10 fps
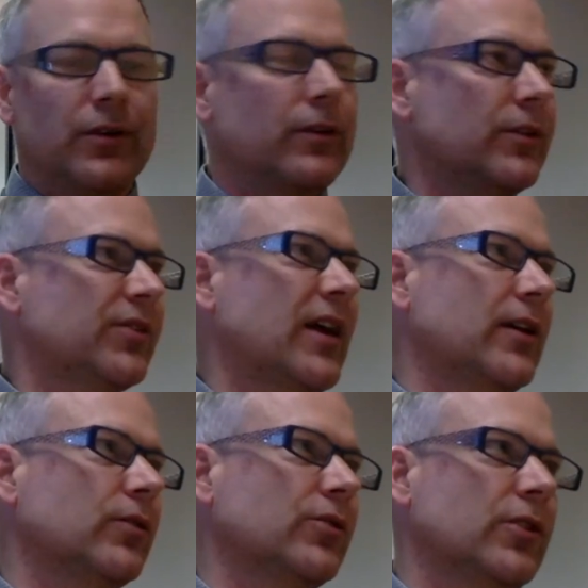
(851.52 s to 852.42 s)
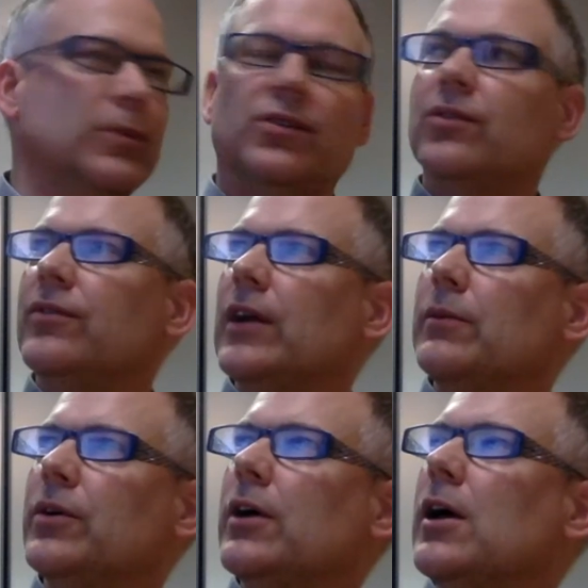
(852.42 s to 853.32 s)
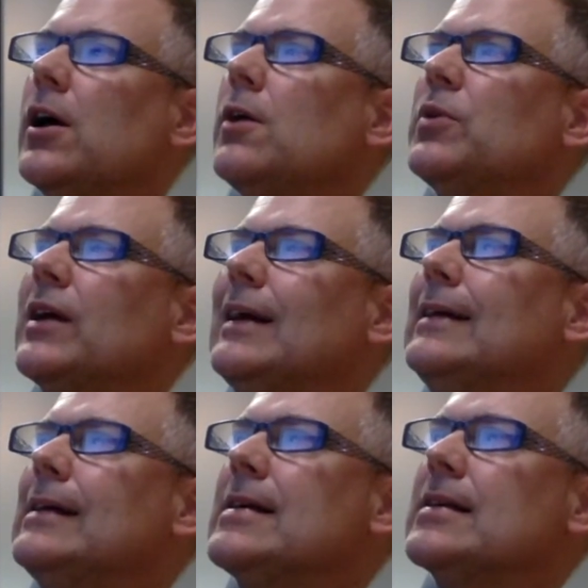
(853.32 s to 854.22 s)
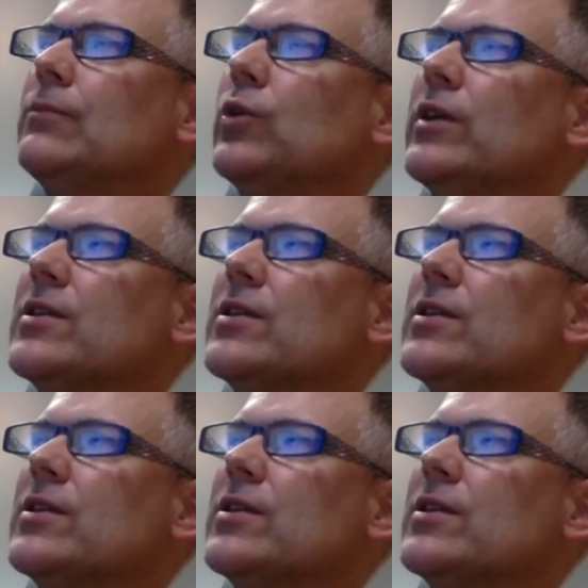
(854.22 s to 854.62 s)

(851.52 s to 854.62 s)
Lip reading: the sales and the business development. But clearly someone in the